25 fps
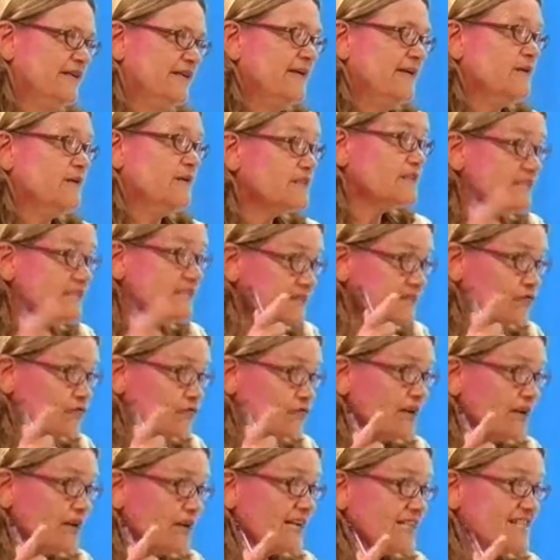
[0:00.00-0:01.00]

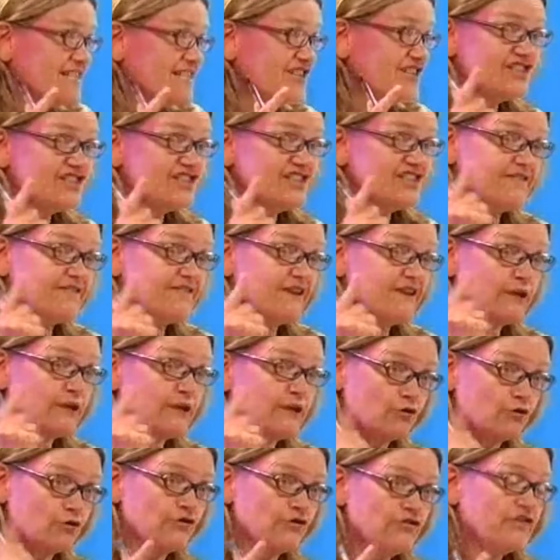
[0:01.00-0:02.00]
Decentralisation is a very
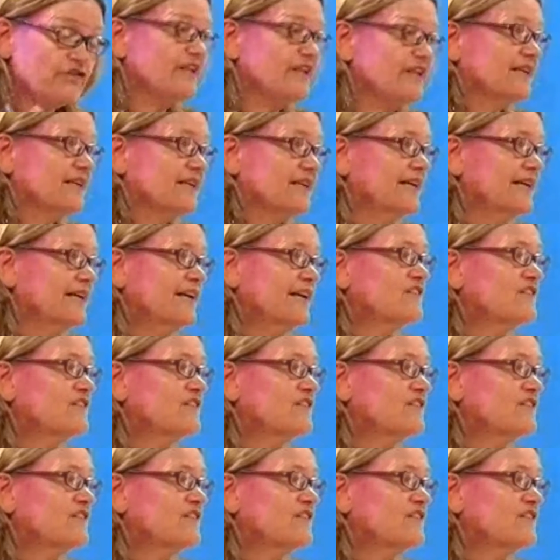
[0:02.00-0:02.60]
good thing.